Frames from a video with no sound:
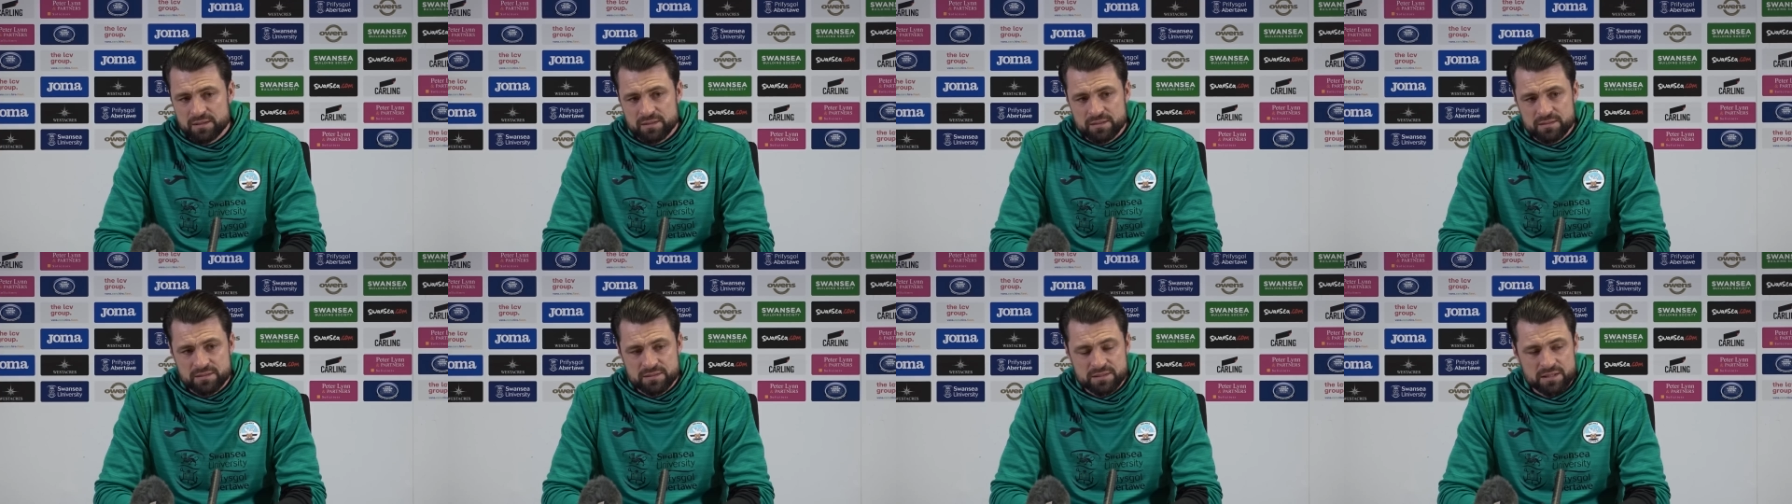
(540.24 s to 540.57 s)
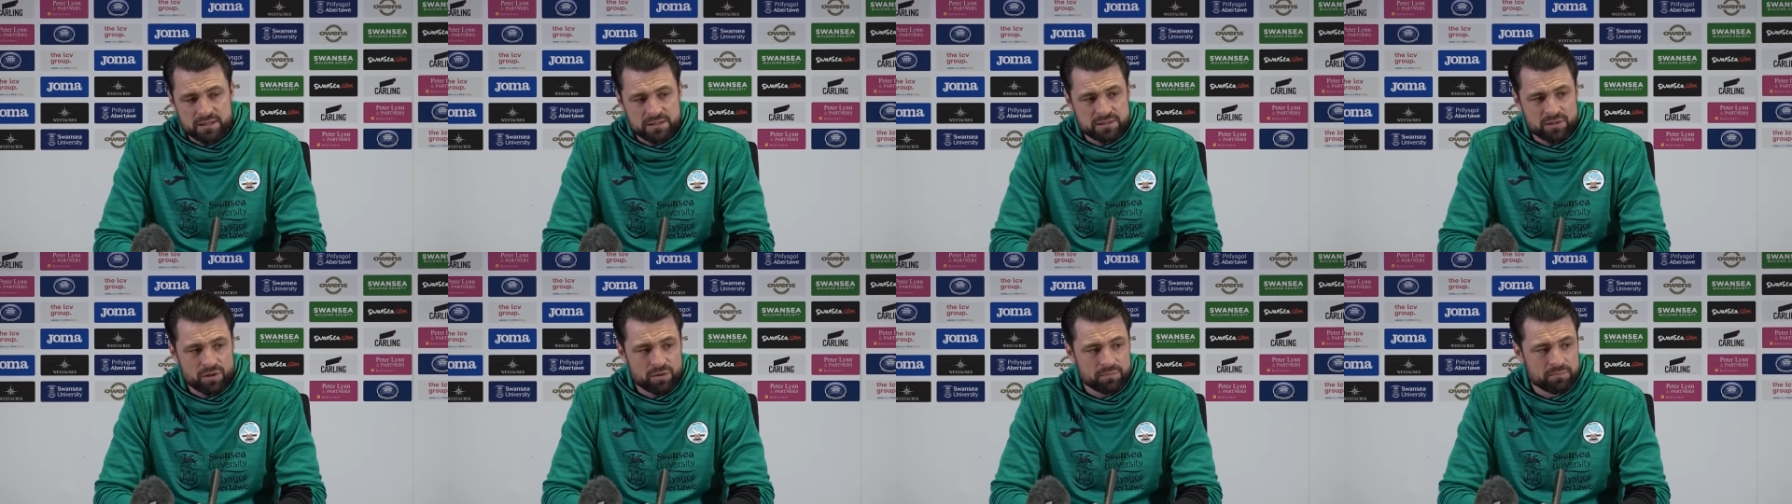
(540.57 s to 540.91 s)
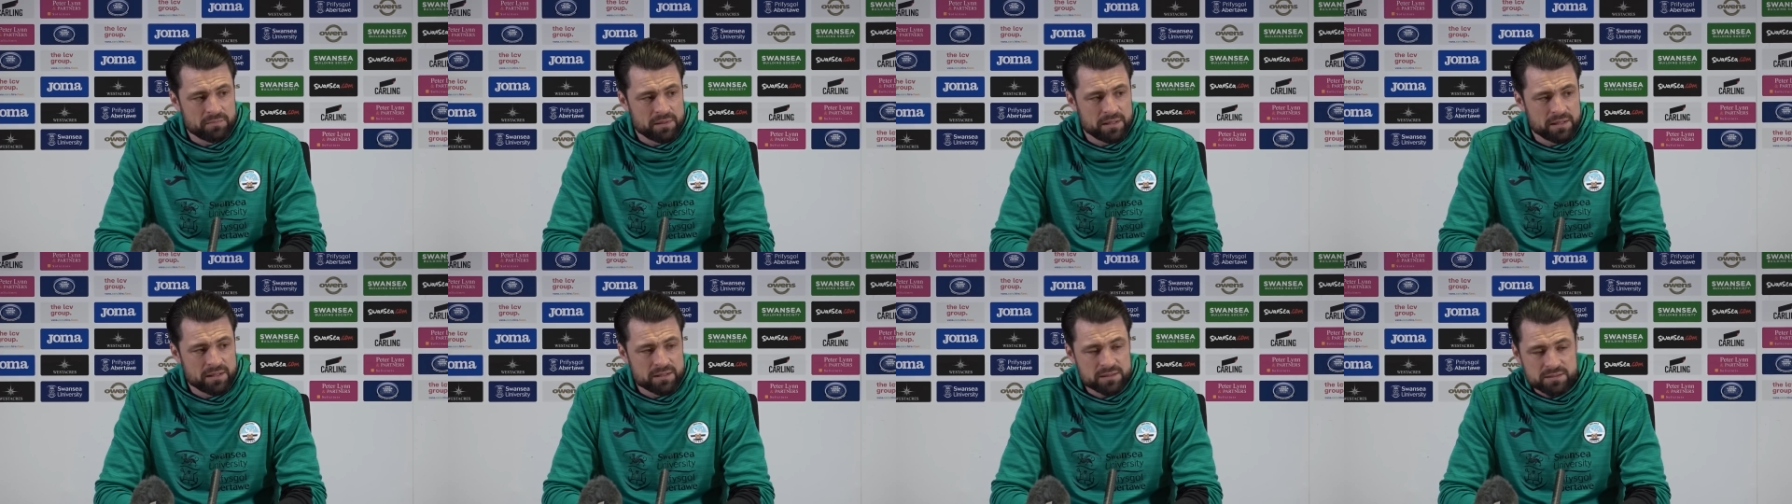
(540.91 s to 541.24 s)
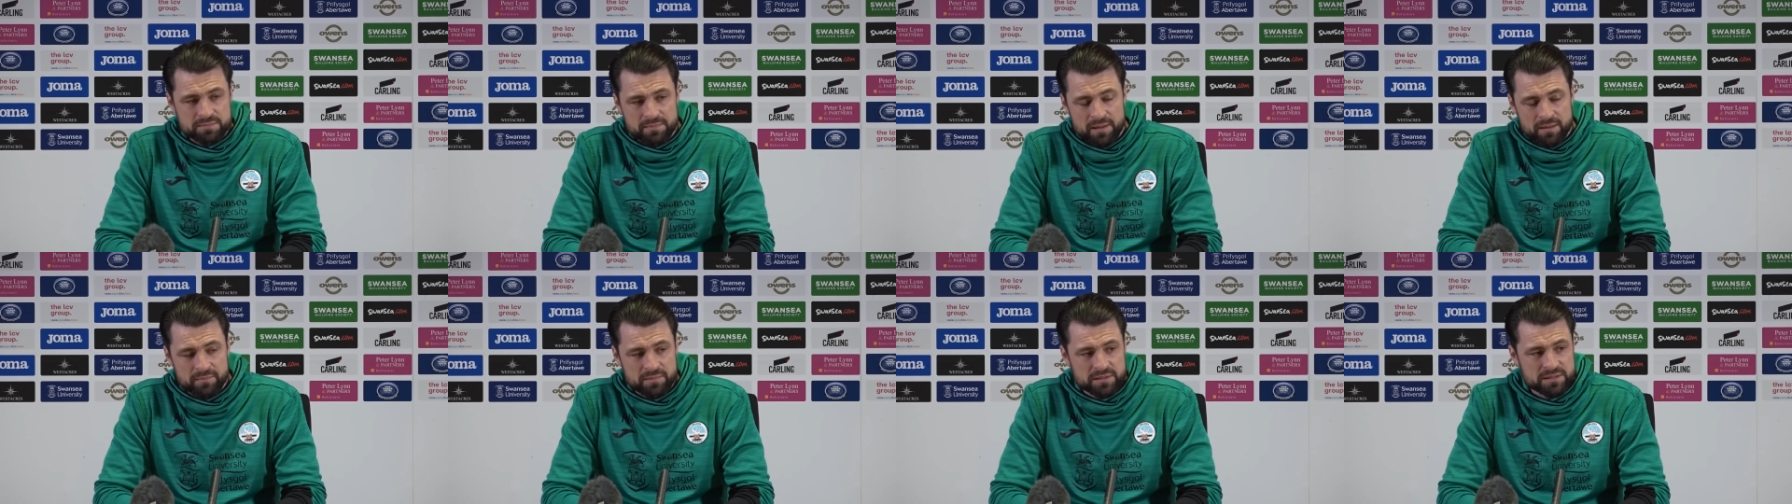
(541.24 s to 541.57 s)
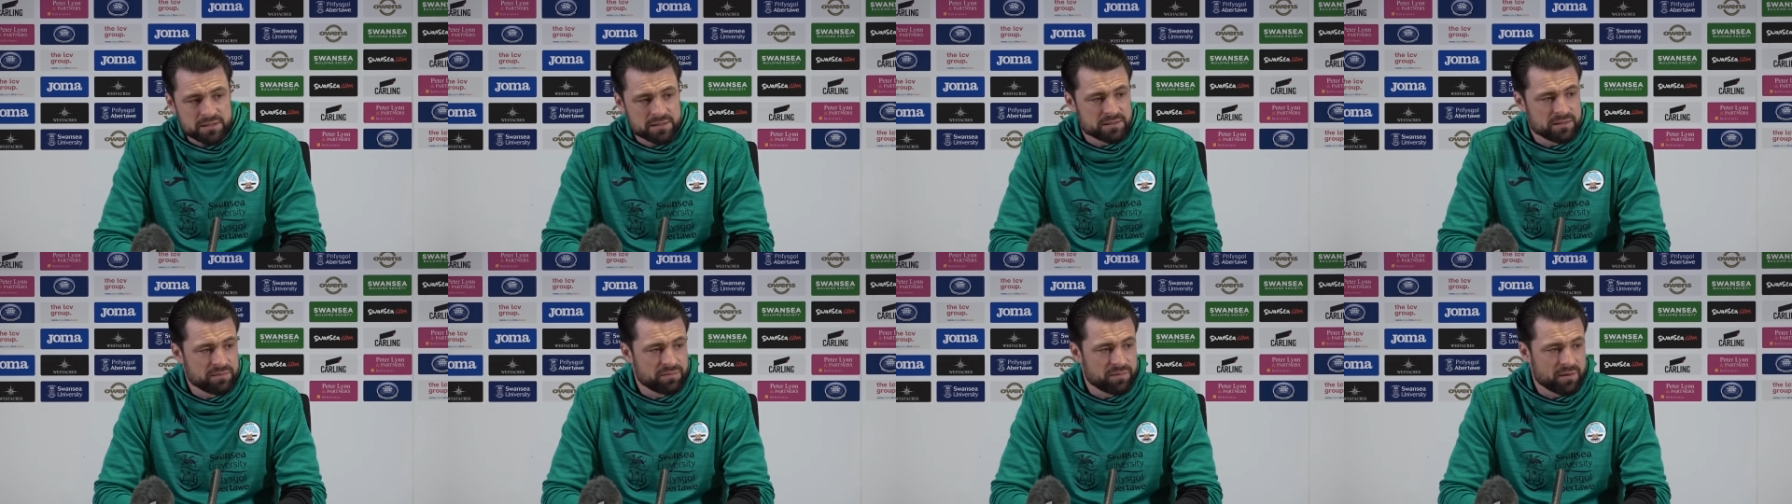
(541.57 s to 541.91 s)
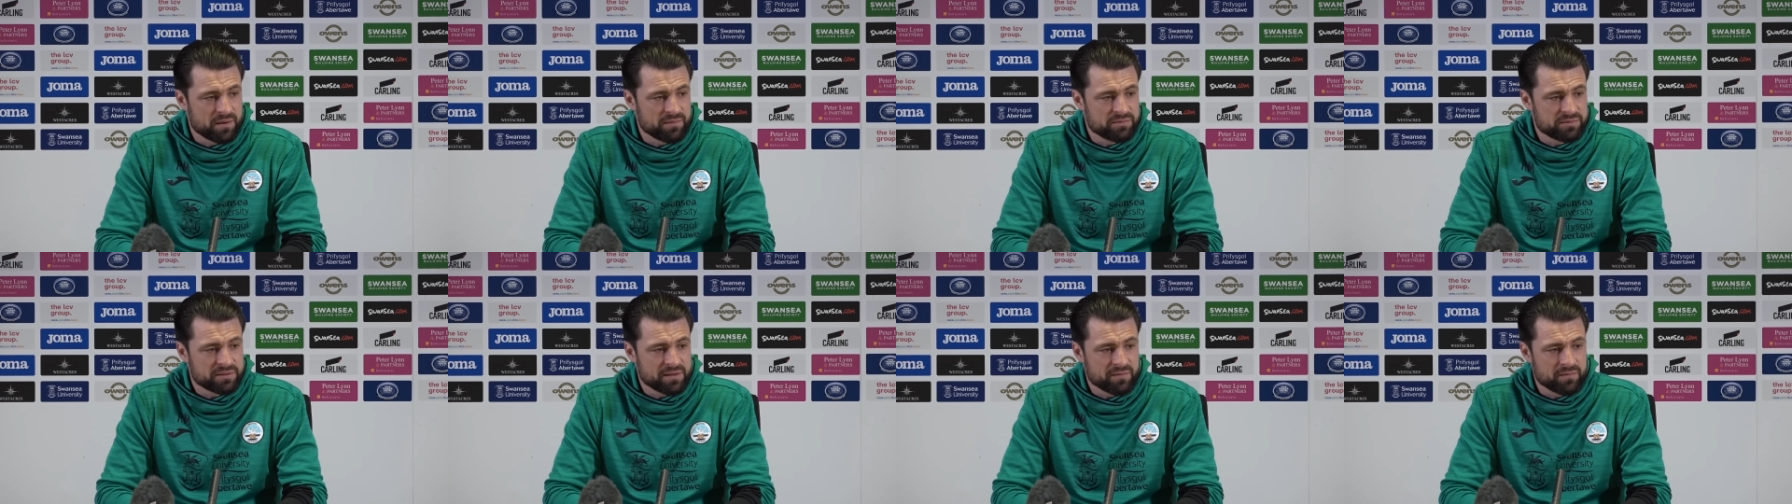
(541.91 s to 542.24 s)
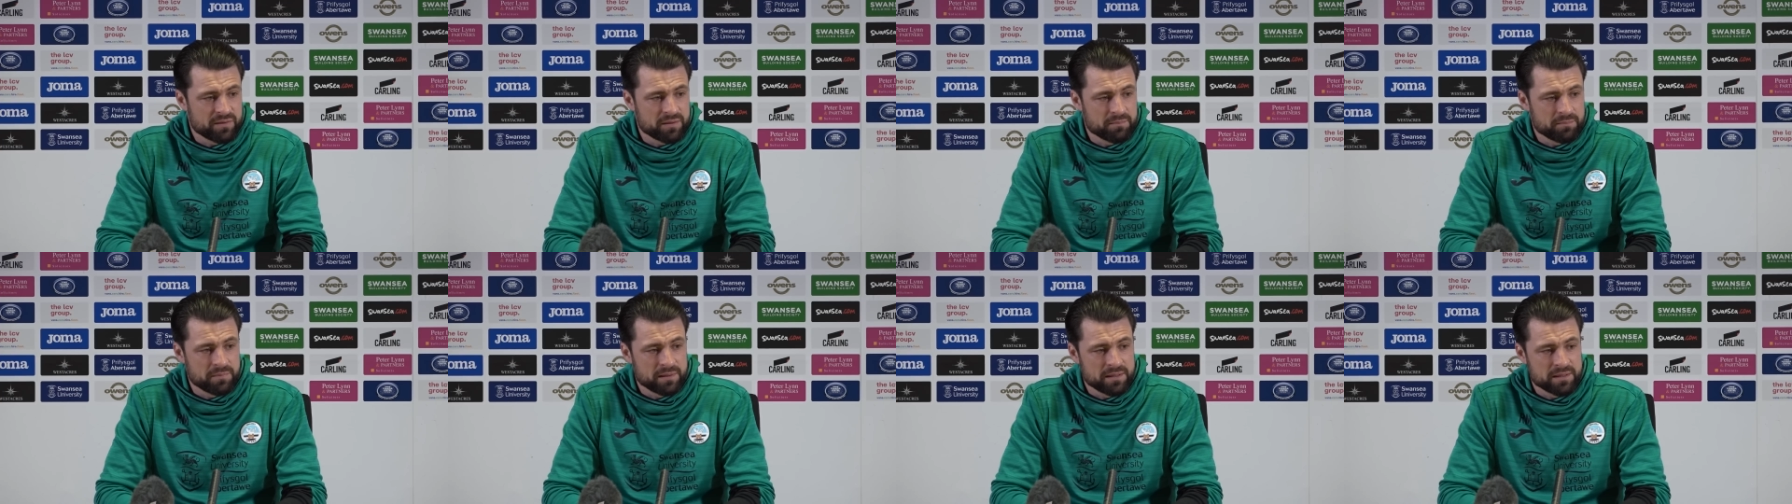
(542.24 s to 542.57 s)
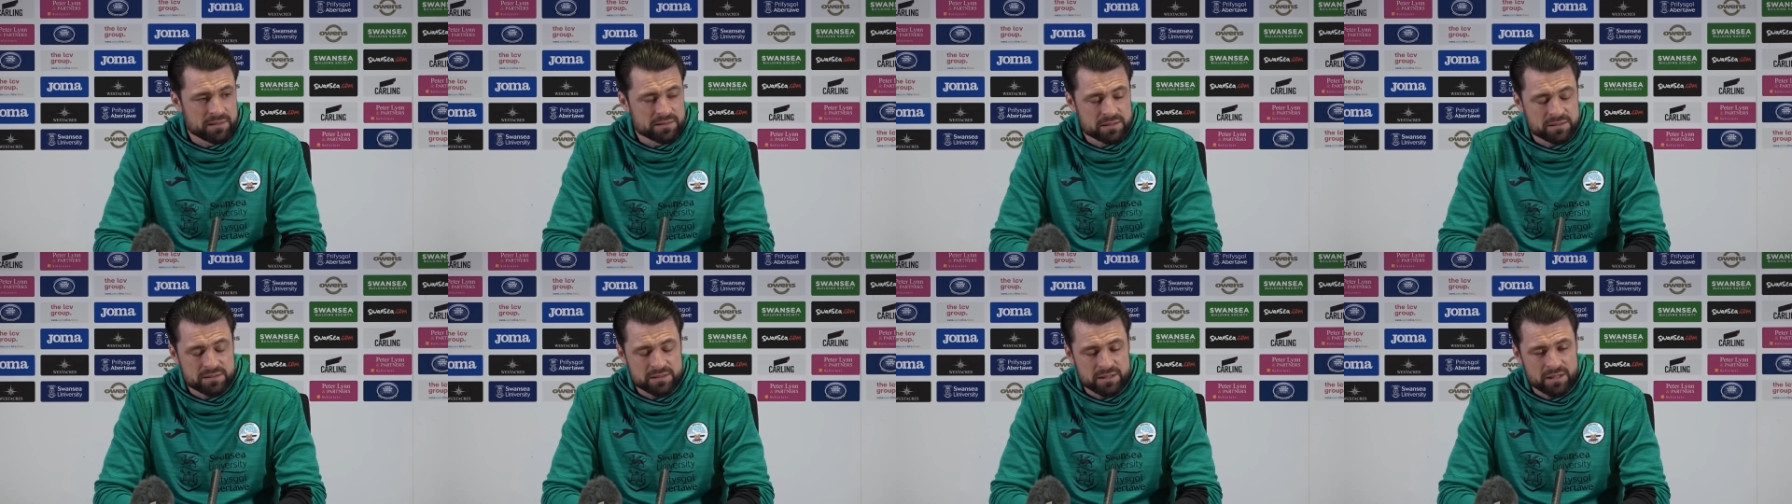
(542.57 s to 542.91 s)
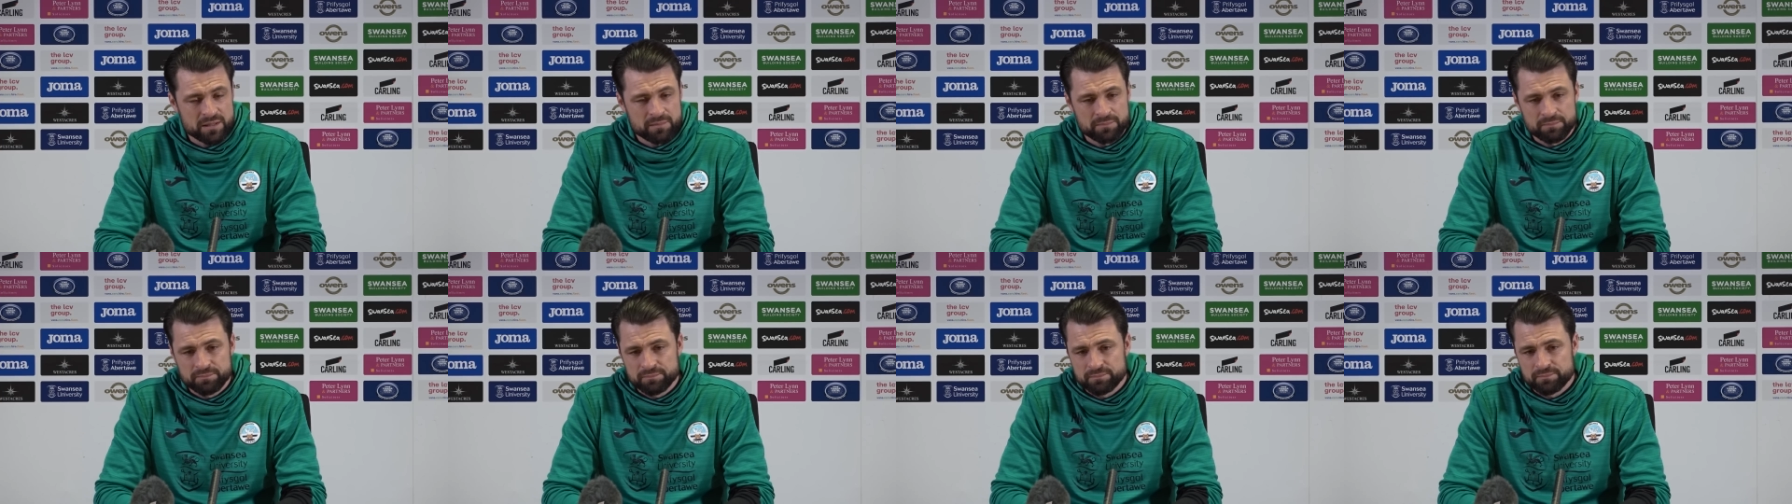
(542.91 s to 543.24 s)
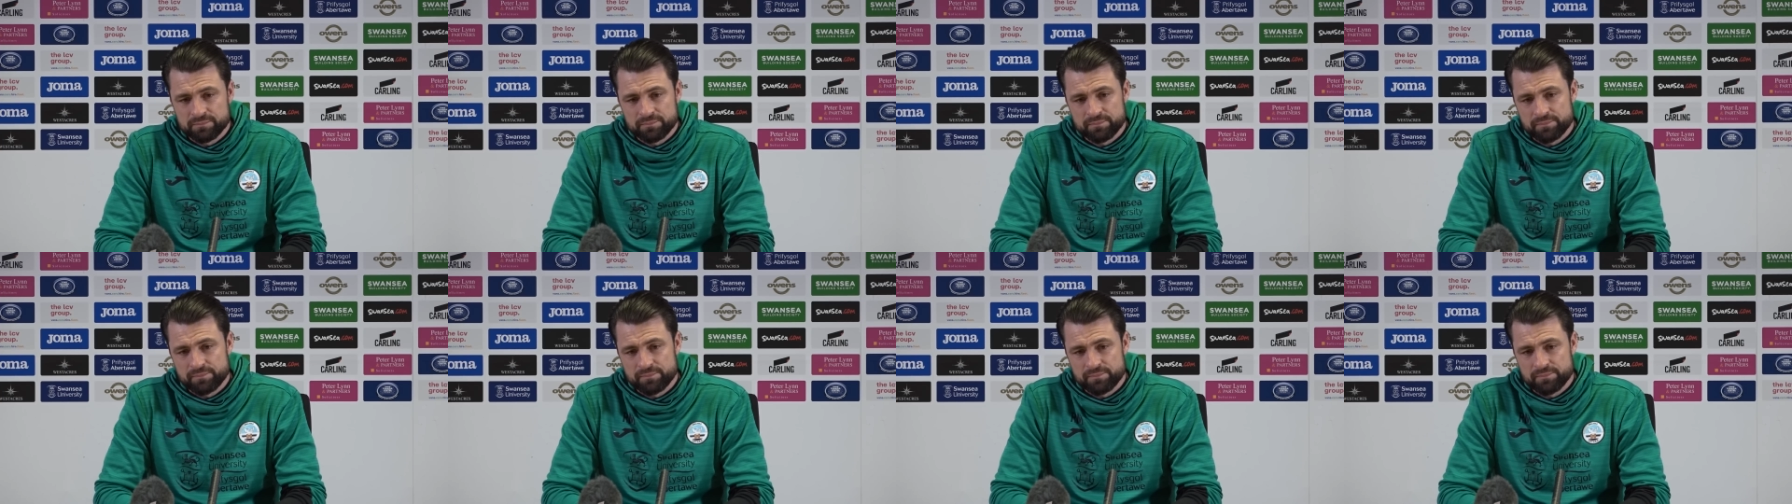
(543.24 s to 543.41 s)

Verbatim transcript: 60 odd minutes, maybe 65, 70 minutes, the team